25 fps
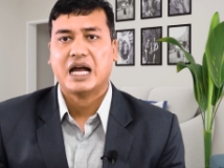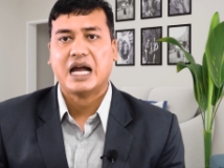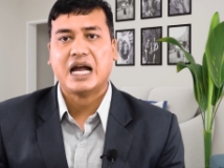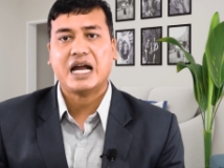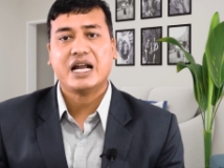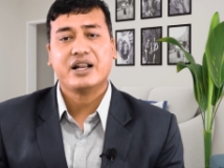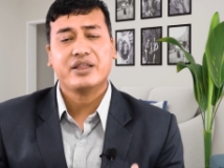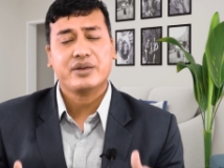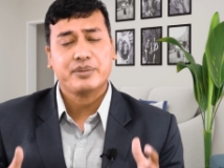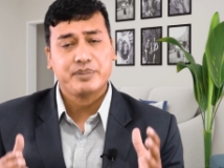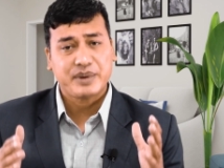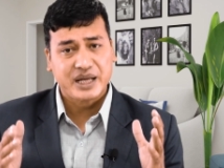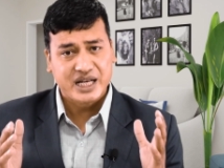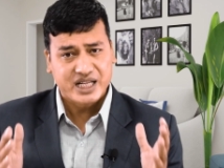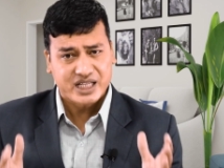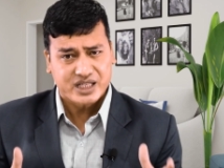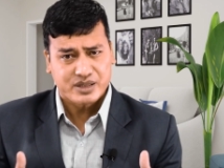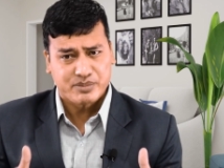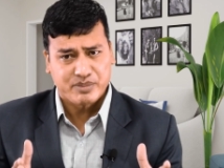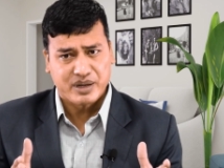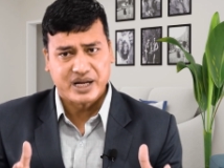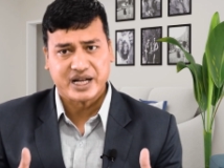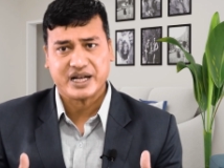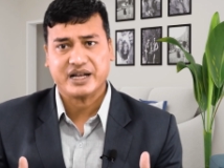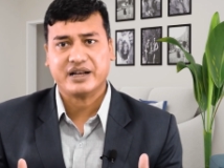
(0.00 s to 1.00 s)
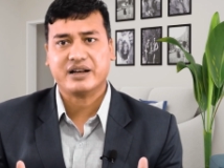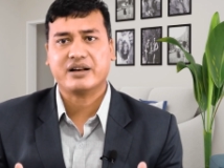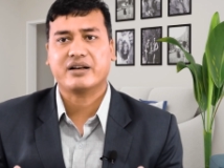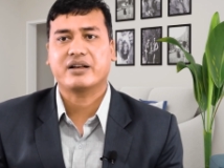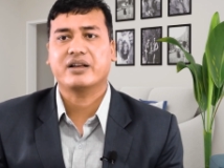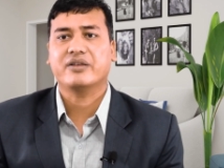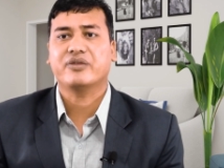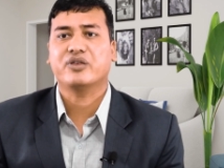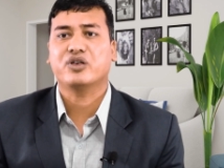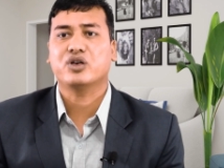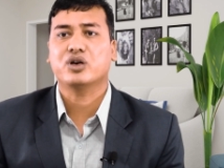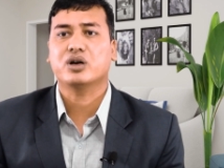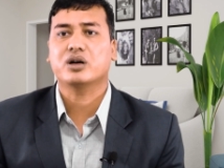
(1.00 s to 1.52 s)
And the management
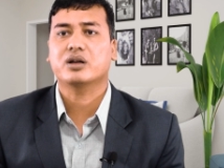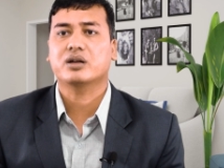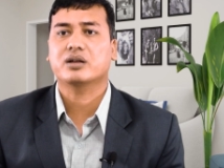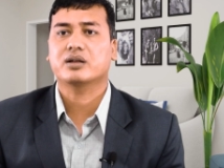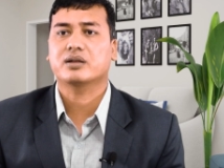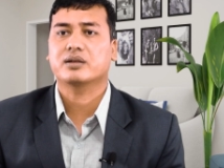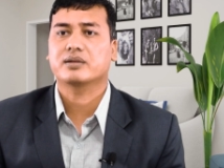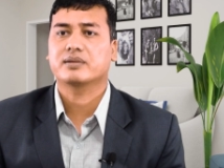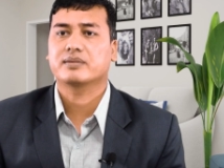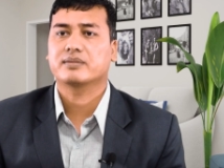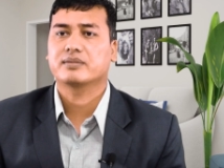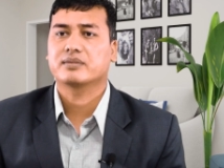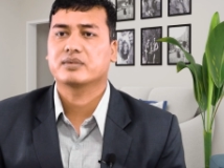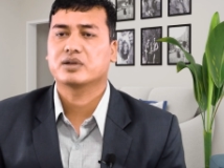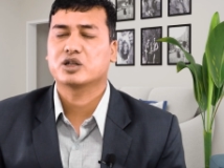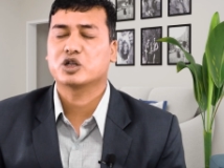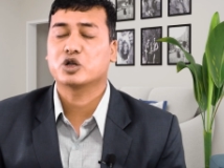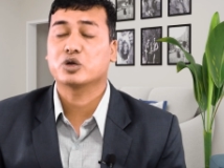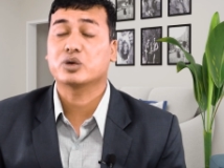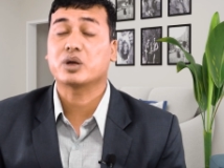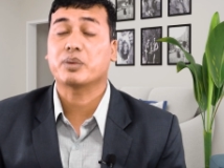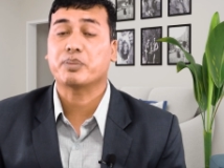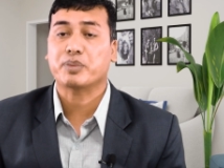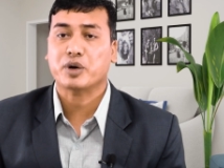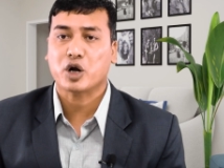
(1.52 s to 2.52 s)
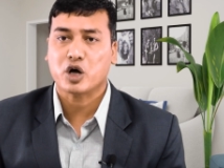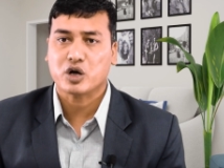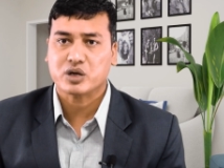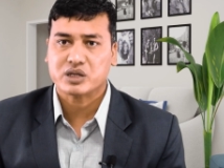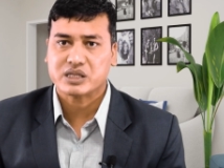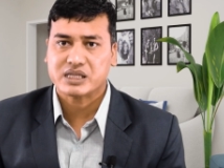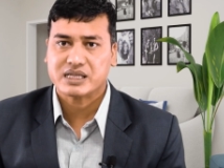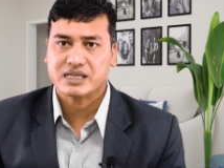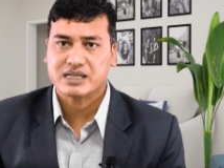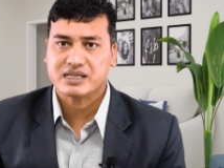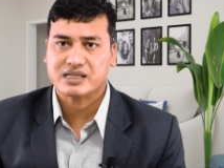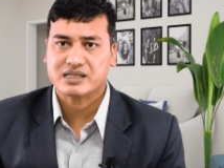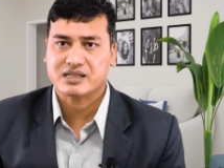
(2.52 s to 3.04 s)
refer to the
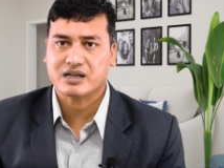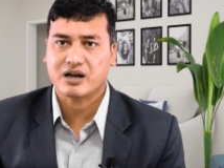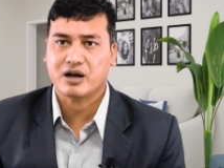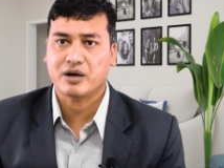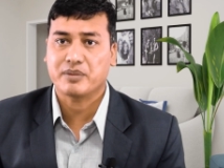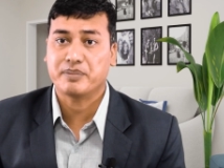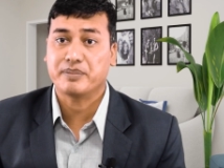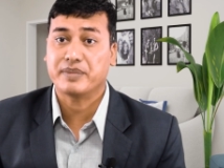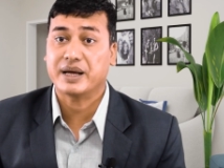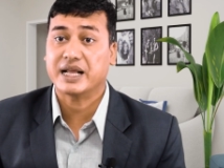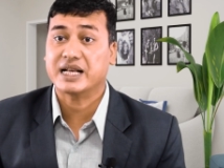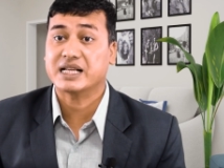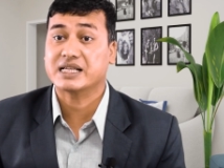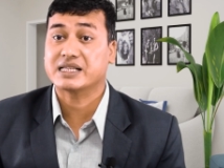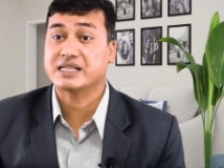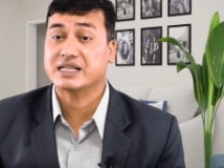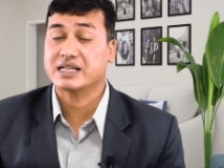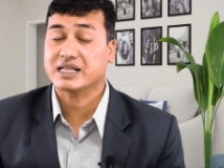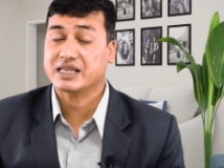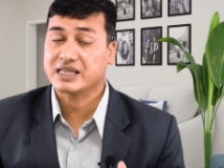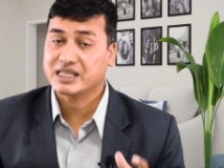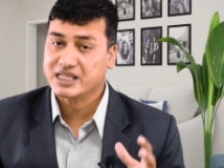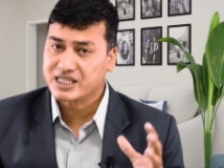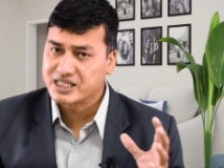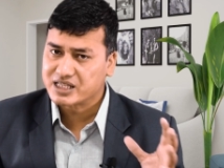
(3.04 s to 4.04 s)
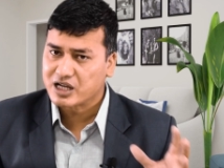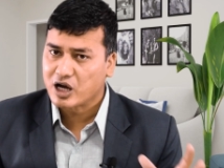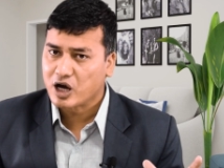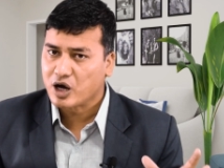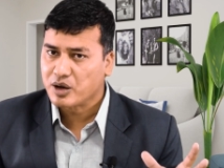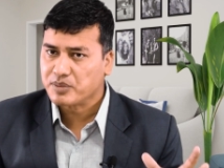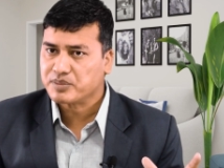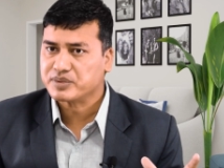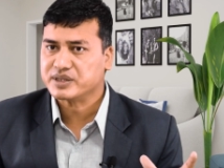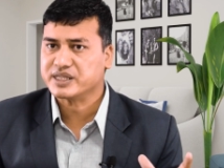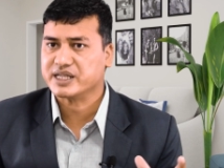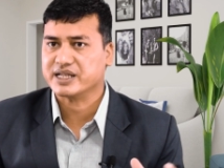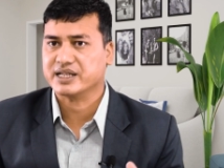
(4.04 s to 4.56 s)
process of managing this
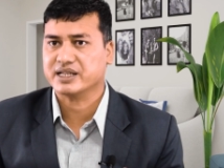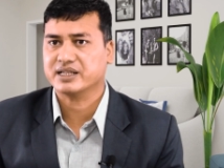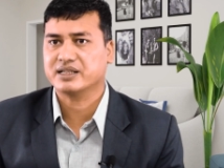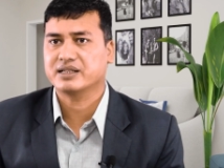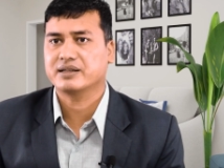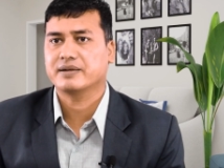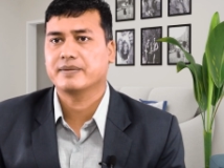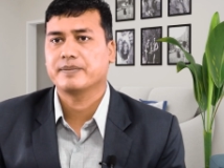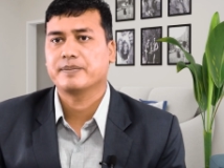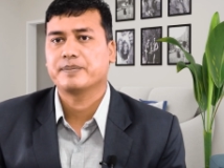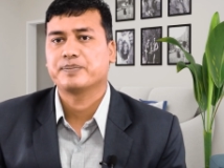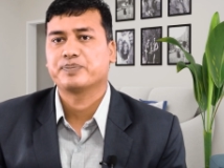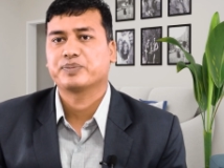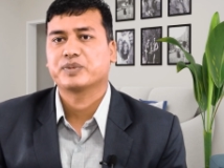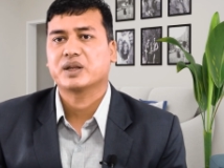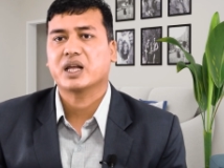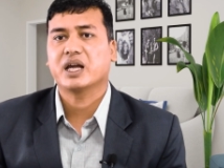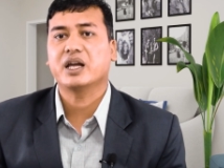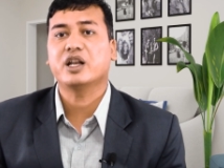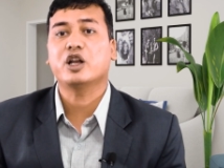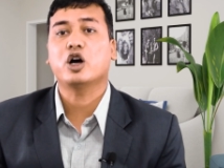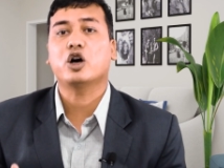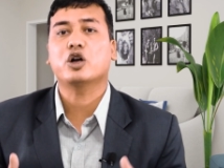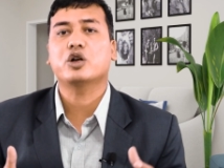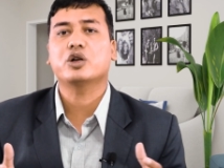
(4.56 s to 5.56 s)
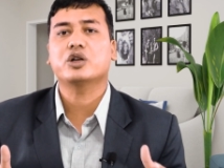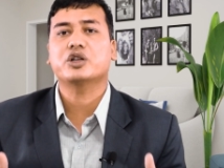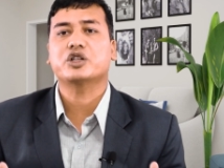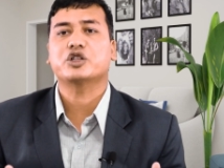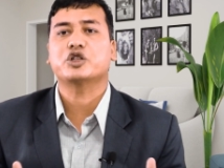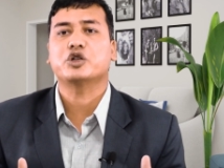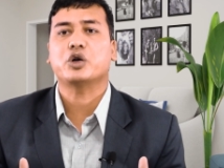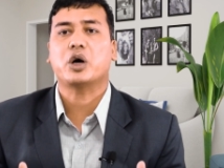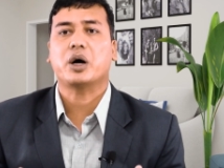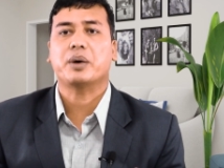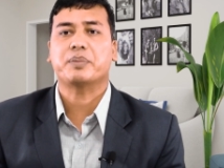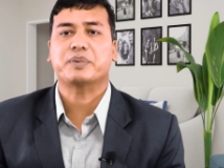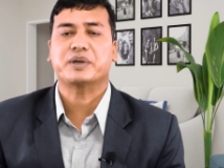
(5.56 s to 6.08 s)
object in order
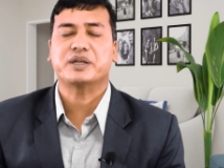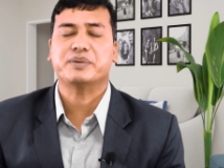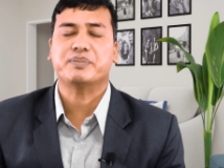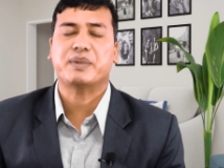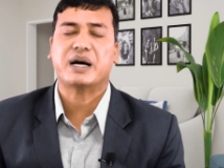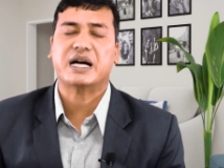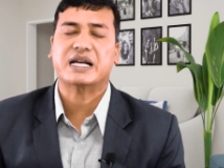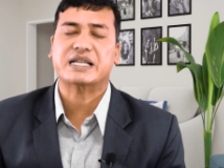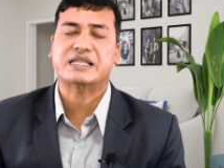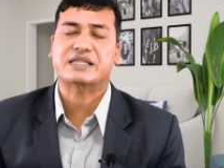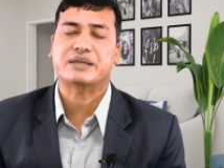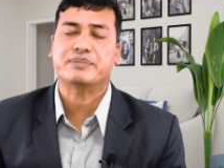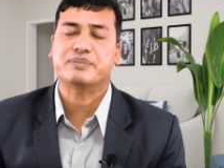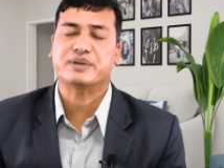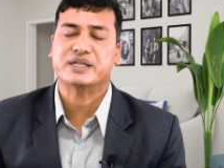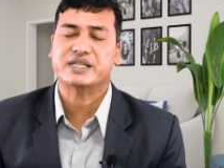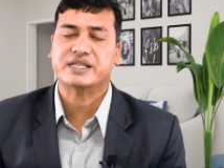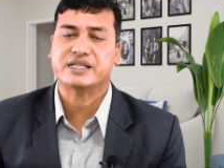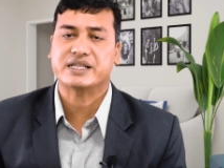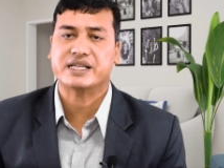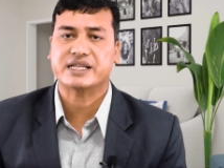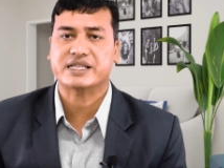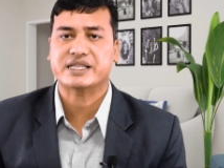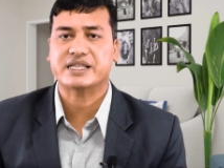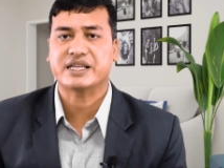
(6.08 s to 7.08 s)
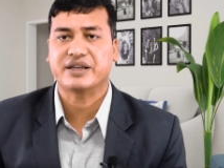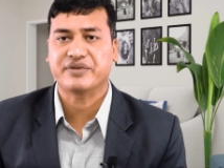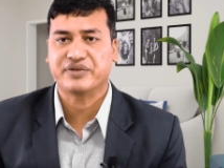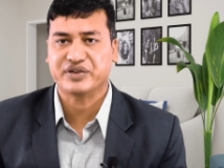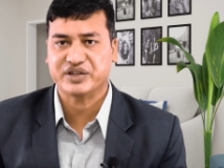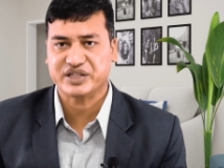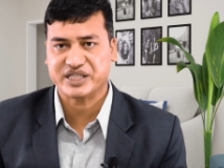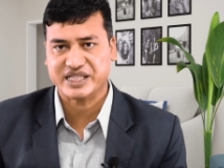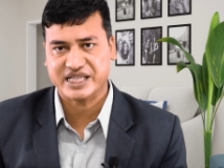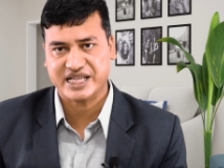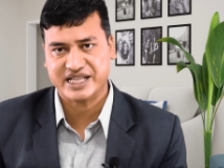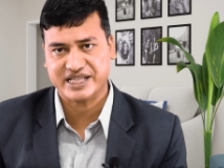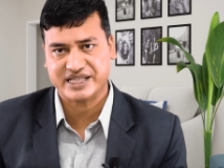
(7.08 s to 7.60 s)
to optimize the business
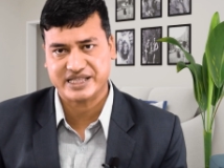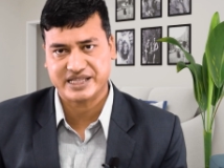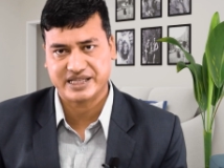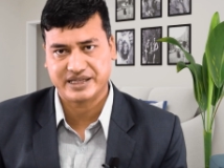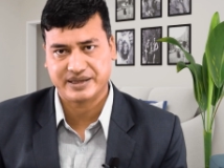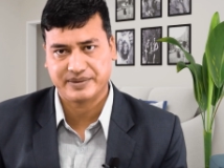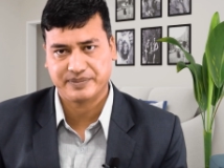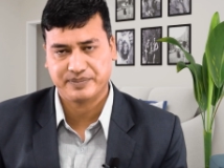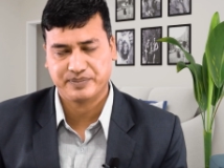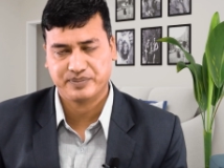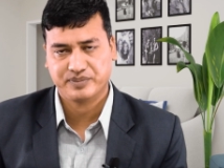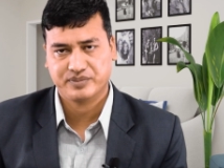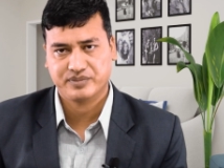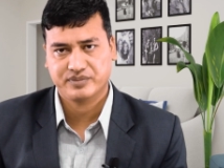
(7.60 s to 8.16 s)
efficiency.